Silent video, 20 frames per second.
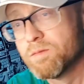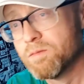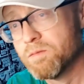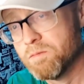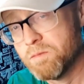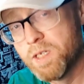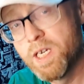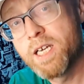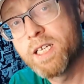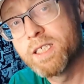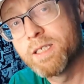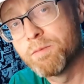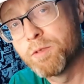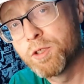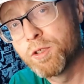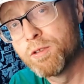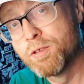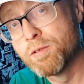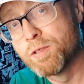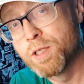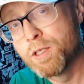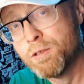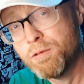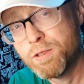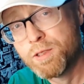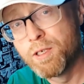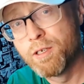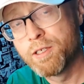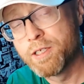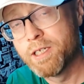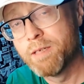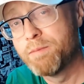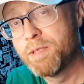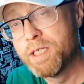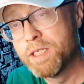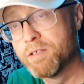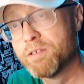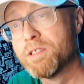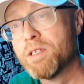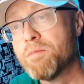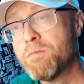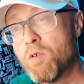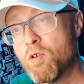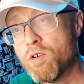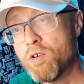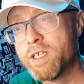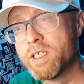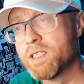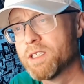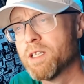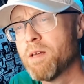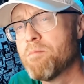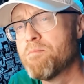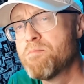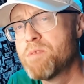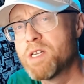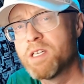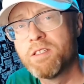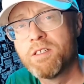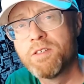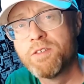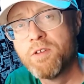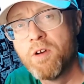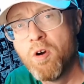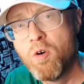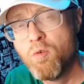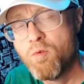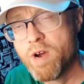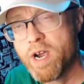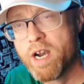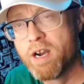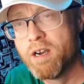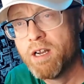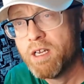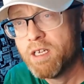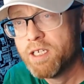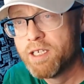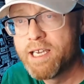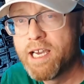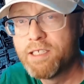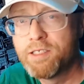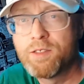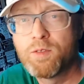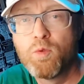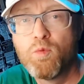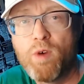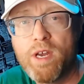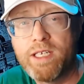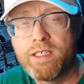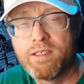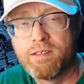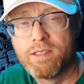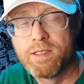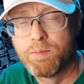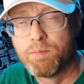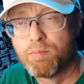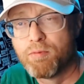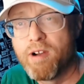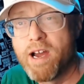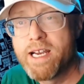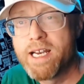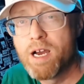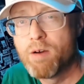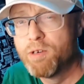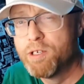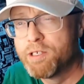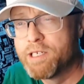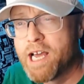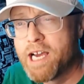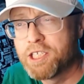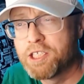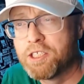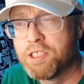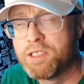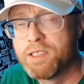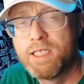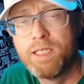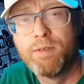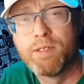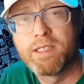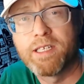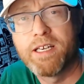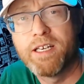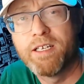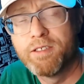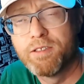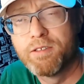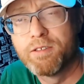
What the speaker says: Yeah, because I'm sure those clues aren't going to be there in the morning in the middle of nowhere. You can't just wait till it's bright out where you can actually see what the hell you're